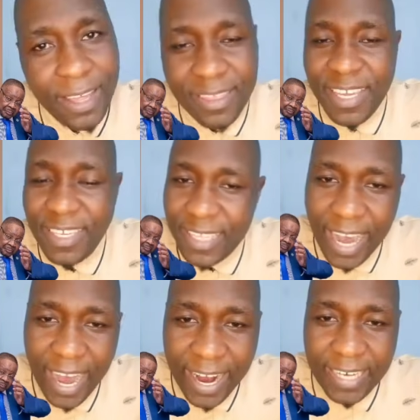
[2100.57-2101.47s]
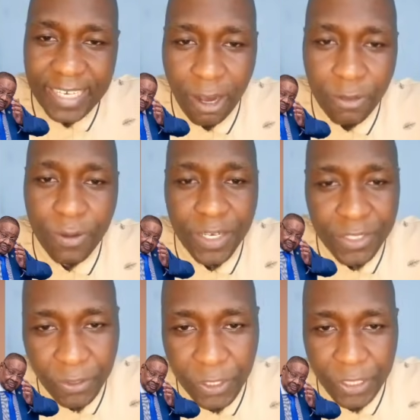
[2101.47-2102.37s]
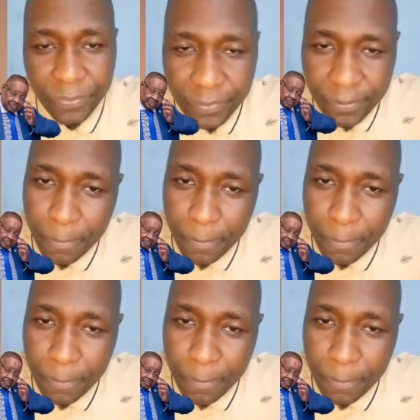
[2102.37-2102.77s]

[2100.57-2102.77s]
things they are right now, you can see yourself.